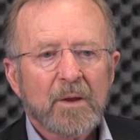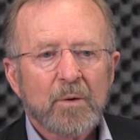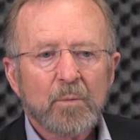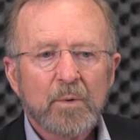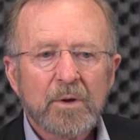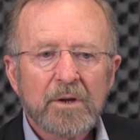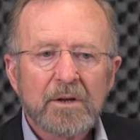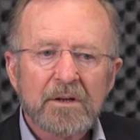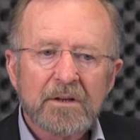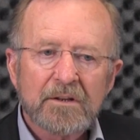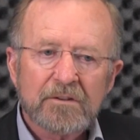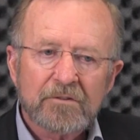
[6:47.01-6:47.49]

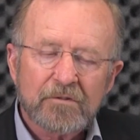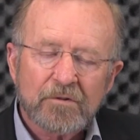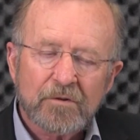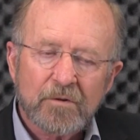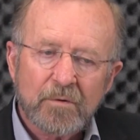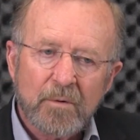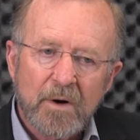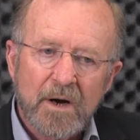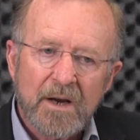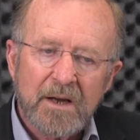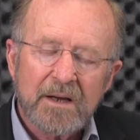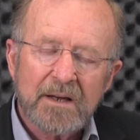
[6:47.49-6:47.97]
We get
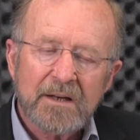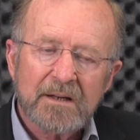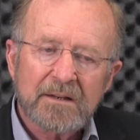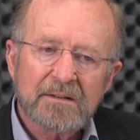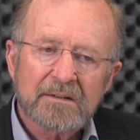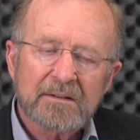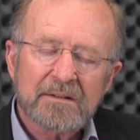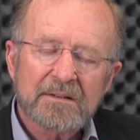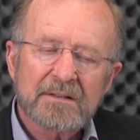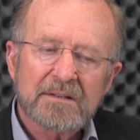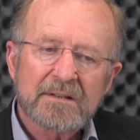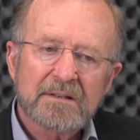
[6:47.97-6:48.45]

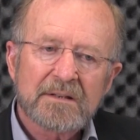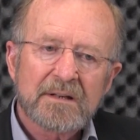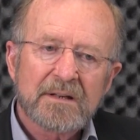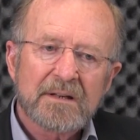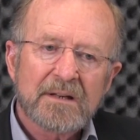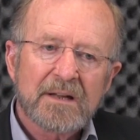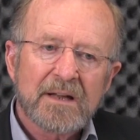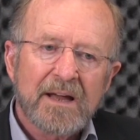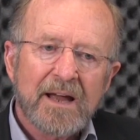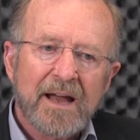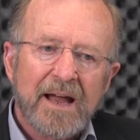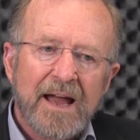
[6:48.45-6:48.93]
trained
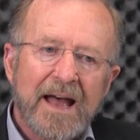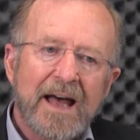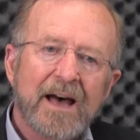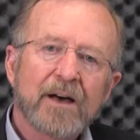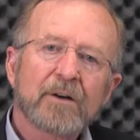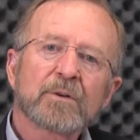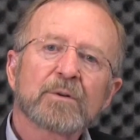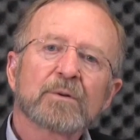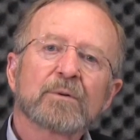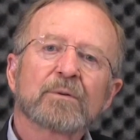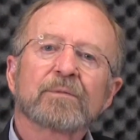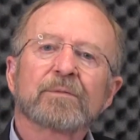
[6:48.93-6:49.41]

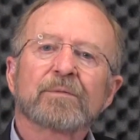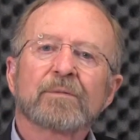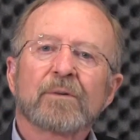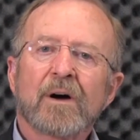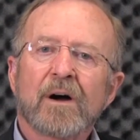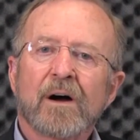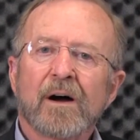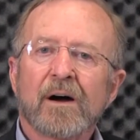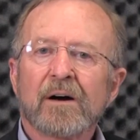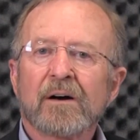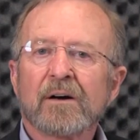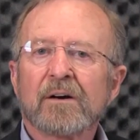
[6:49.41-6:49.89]
out of
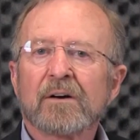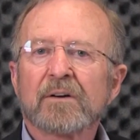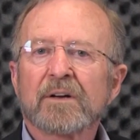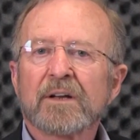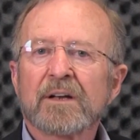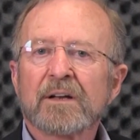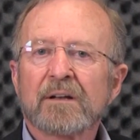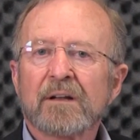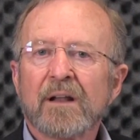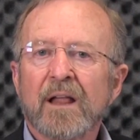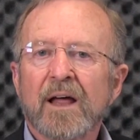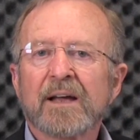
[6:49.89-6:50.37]
our
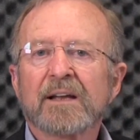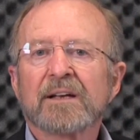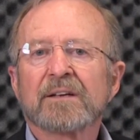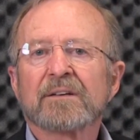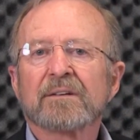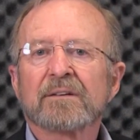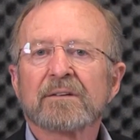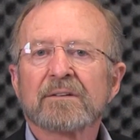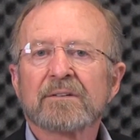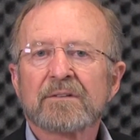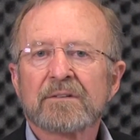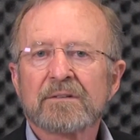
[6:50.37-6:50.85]

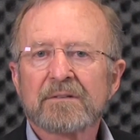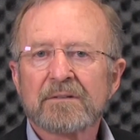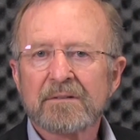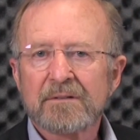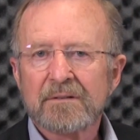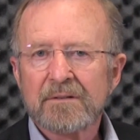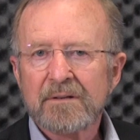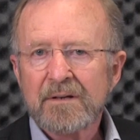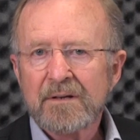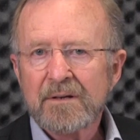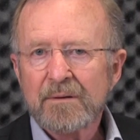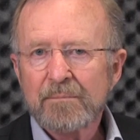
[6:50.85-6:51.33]
enlightened
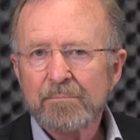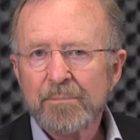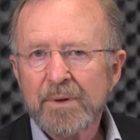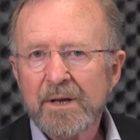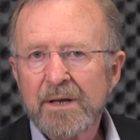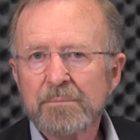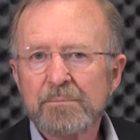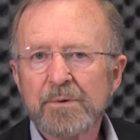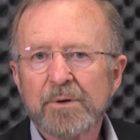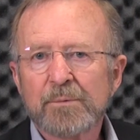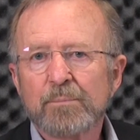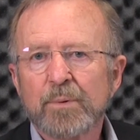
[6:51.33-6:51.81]

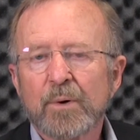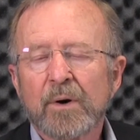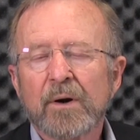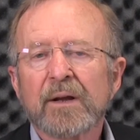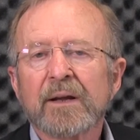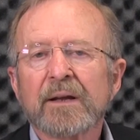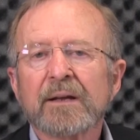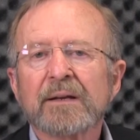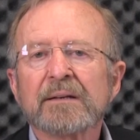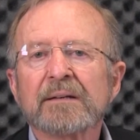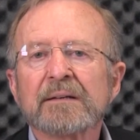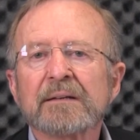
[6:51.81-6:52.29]
baby
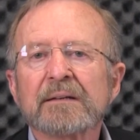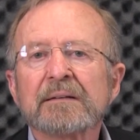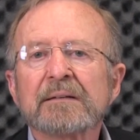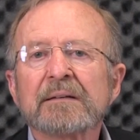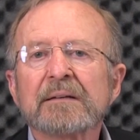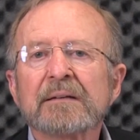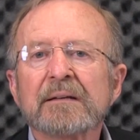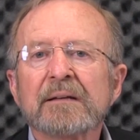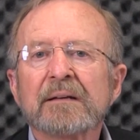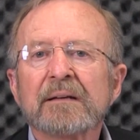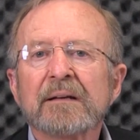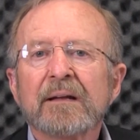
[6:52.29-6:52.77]
brain.
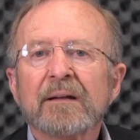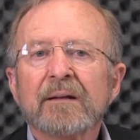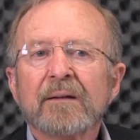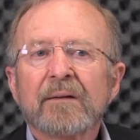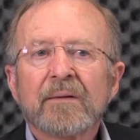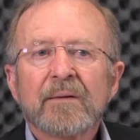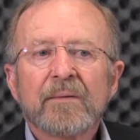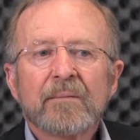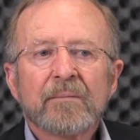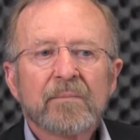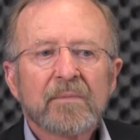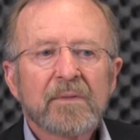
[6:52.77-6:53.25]

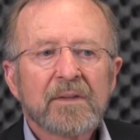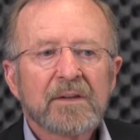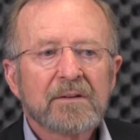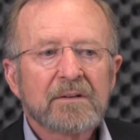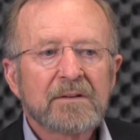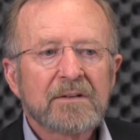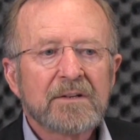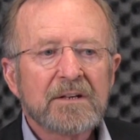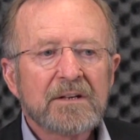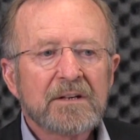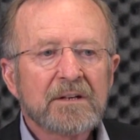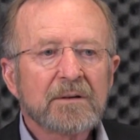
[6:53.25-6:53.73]
The
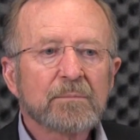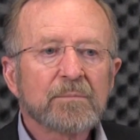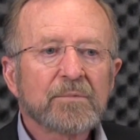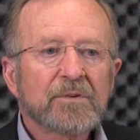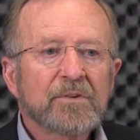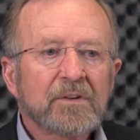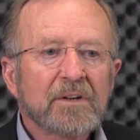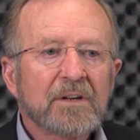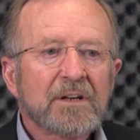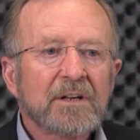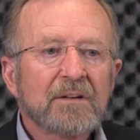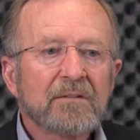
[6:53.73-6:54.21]

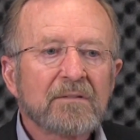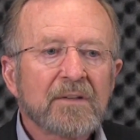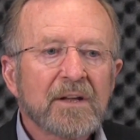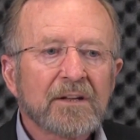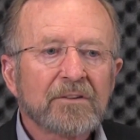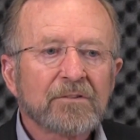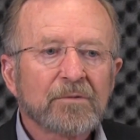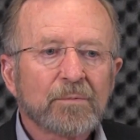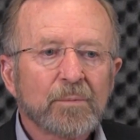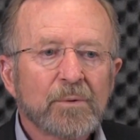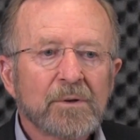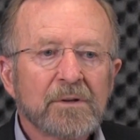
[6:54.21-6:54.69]
DMT
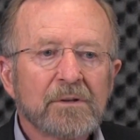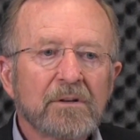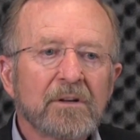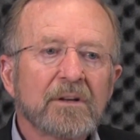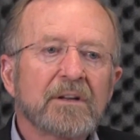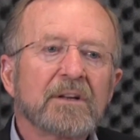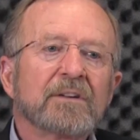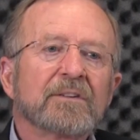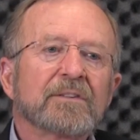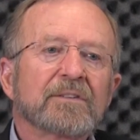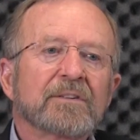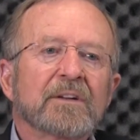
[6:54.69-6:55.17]
that's
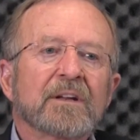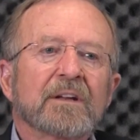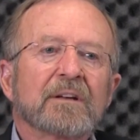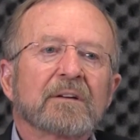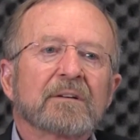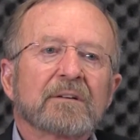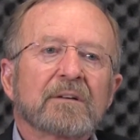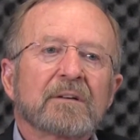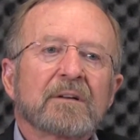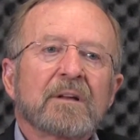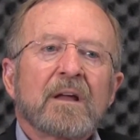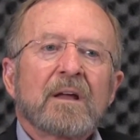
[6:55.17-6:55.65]
released
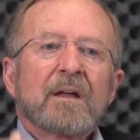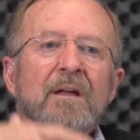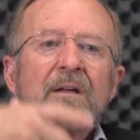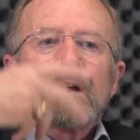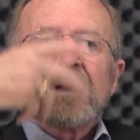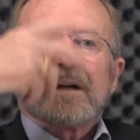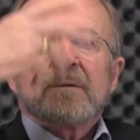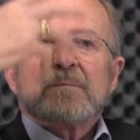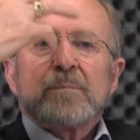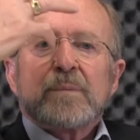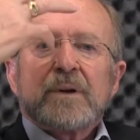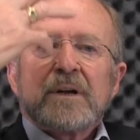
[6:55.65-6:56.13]
and
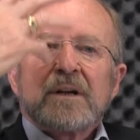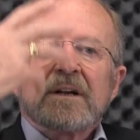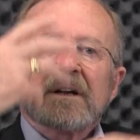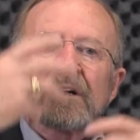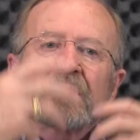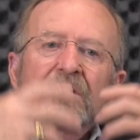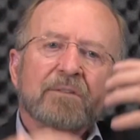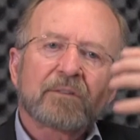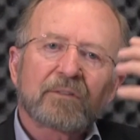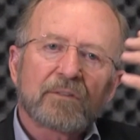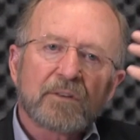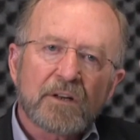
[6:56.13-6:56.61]

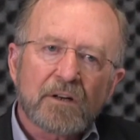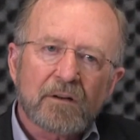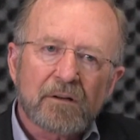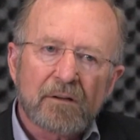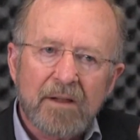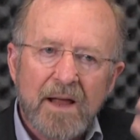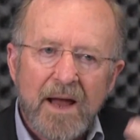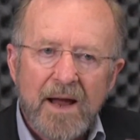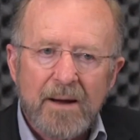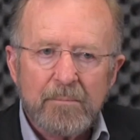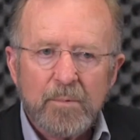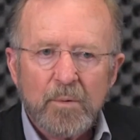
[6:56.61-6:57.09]
begins the
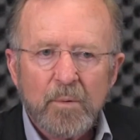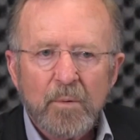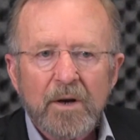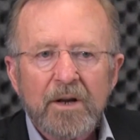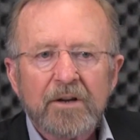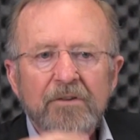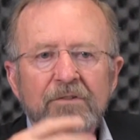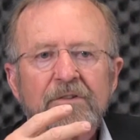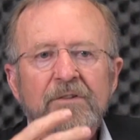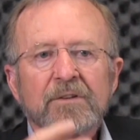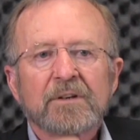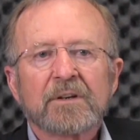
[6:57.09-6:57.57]

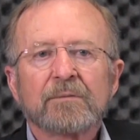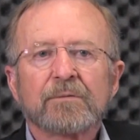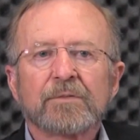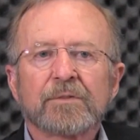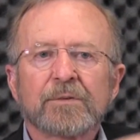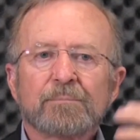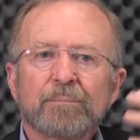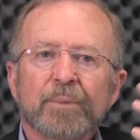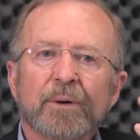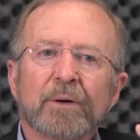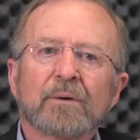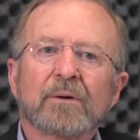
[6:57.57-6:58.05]
collaboration of
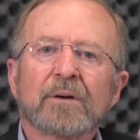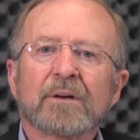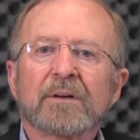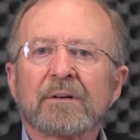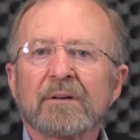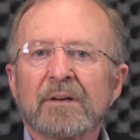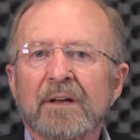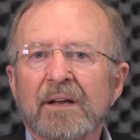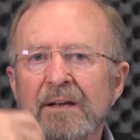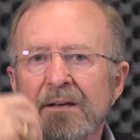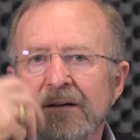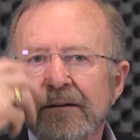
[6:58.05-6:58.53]

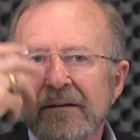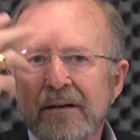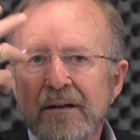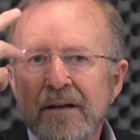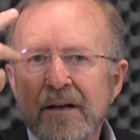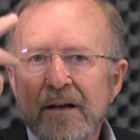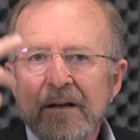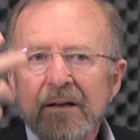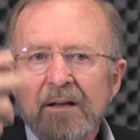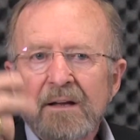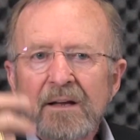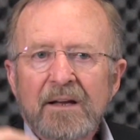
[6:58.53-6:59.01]
spirit
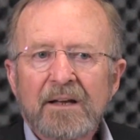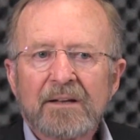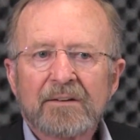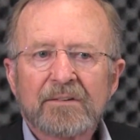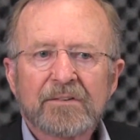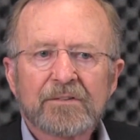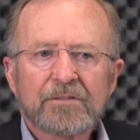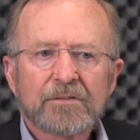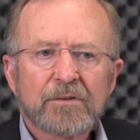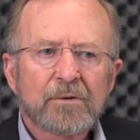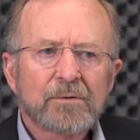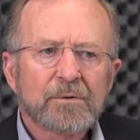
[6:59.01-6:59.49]

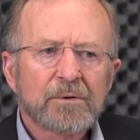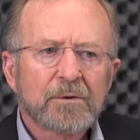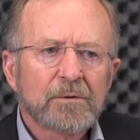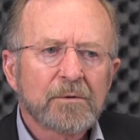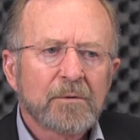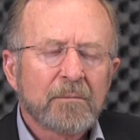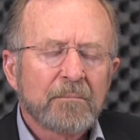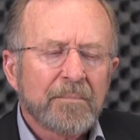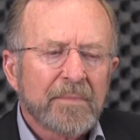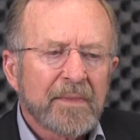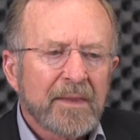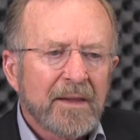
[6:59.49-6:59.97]
and
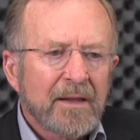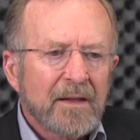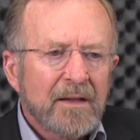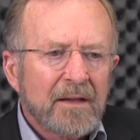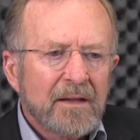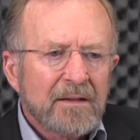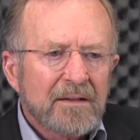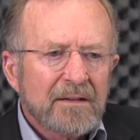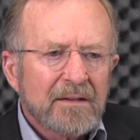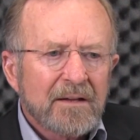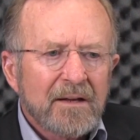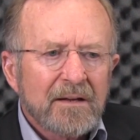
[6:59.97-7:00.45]
soul,
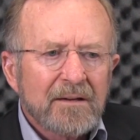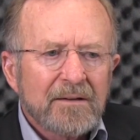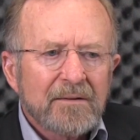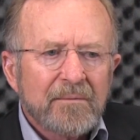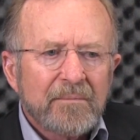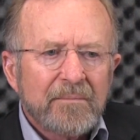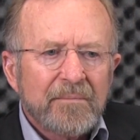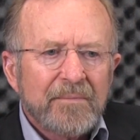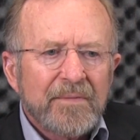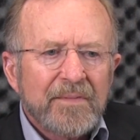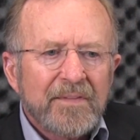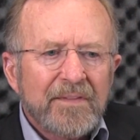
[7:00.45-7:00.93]

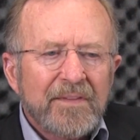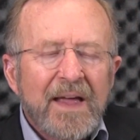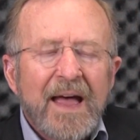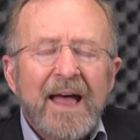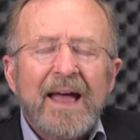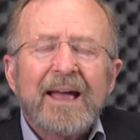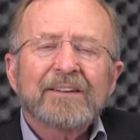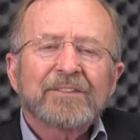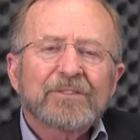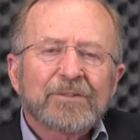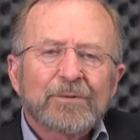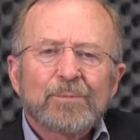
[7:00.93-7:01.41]

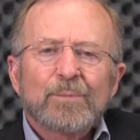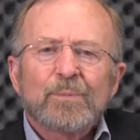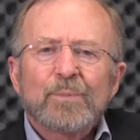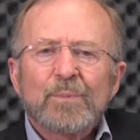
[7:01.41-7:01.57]
that's